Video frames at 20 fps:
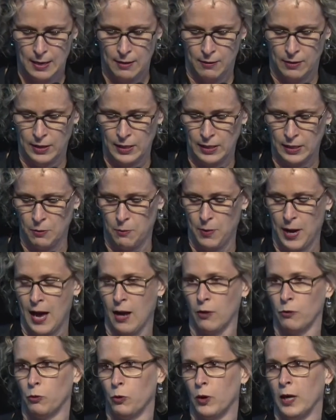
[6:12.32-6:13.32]
This is
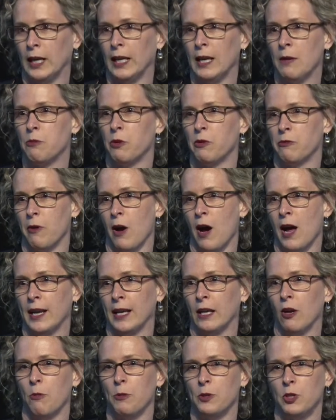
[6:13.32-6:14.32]
about really
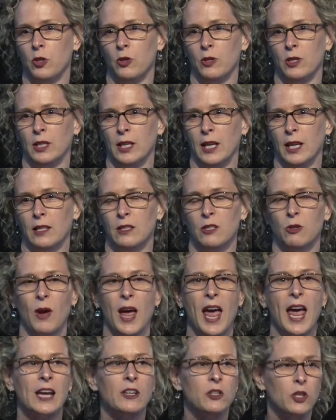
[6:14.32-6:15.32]
providing opportunity to
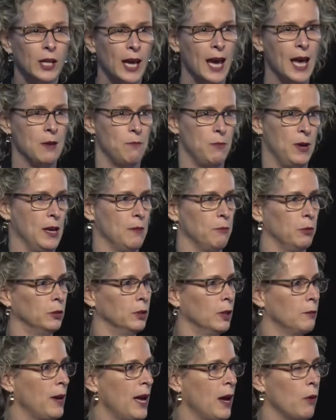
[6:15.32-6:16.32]
educate
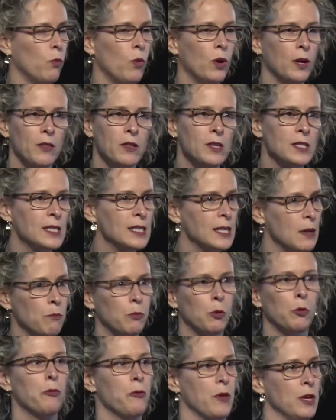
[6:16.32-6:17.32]
people about what are the
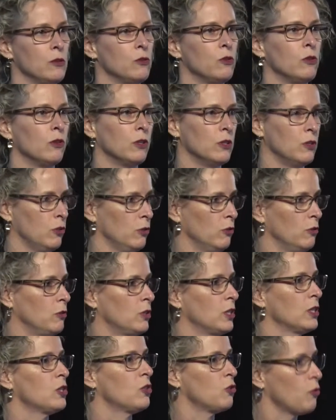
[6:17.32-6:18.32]
simple things you can do
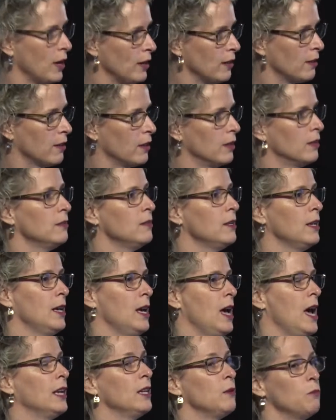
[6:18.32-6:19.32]
to strengthen
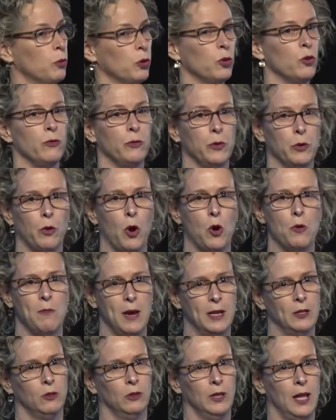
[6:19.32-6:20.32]
and improve your own
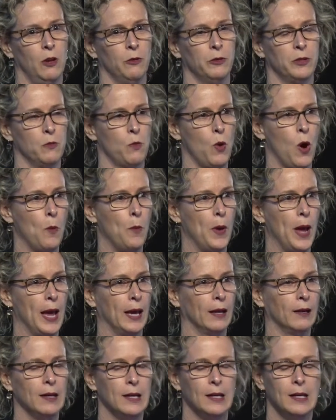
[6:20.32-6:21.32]
mental health and
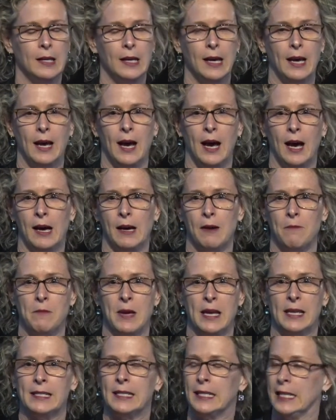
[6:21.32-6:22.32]
wellbeing.
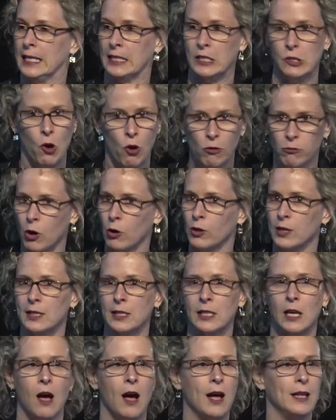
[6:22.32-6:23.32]
It's not rocket
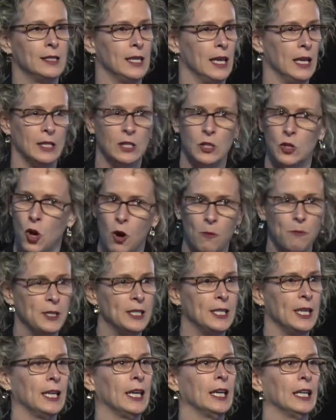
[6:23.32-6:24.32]
science, it's not
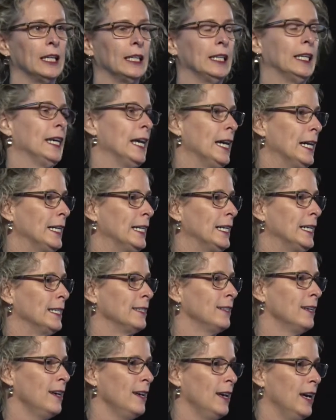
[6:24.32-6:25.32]
particularly
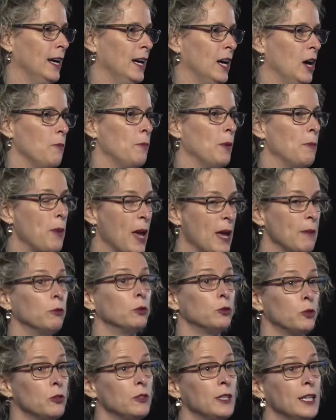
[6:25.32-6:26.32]
hard, but
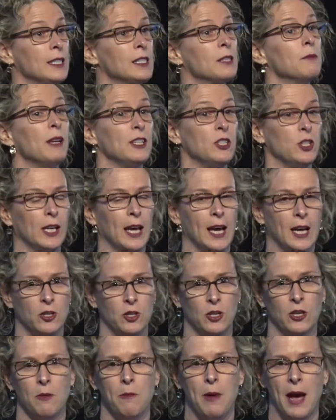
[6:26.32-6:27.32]
people do need some
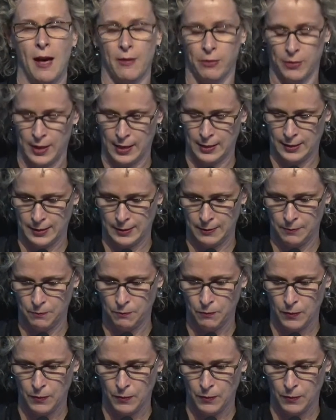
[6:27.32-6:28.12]
education about this.